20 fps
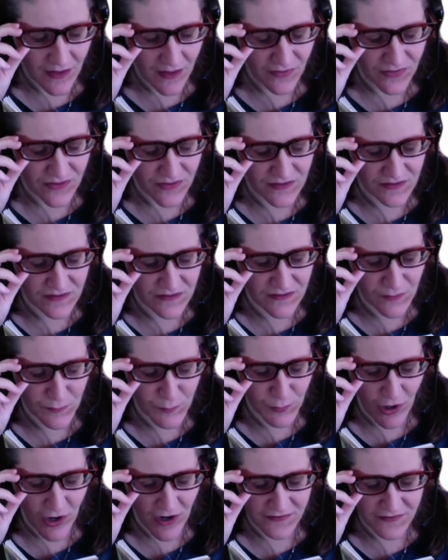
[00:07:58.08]
This is a
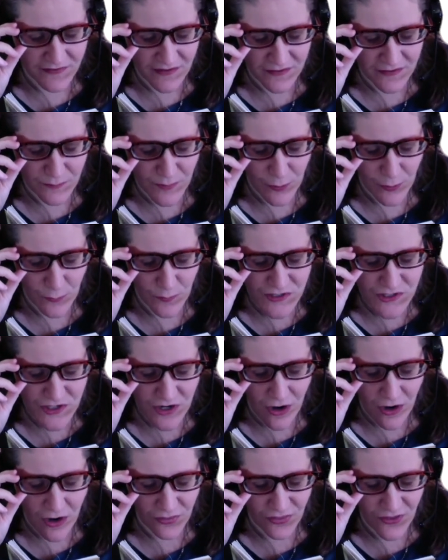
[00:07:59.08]
process by which
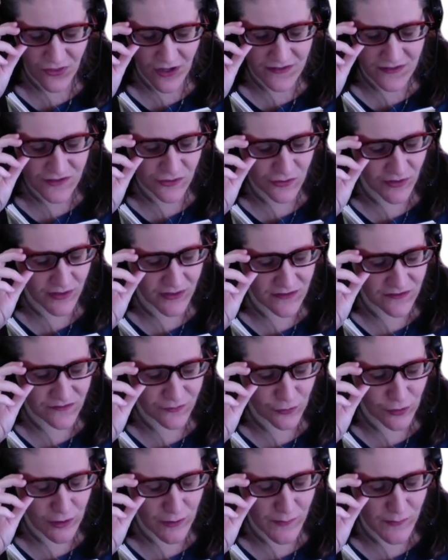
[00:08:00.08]
all thoughts
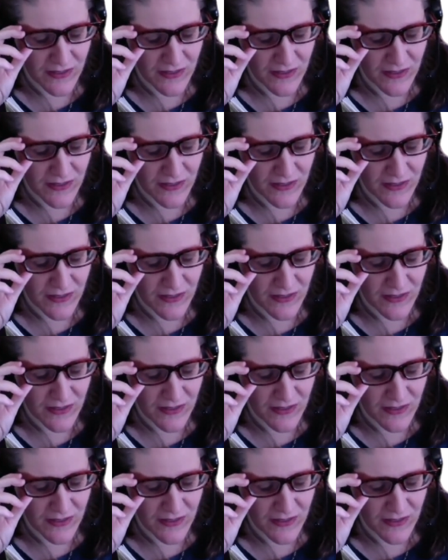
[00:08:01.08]
transform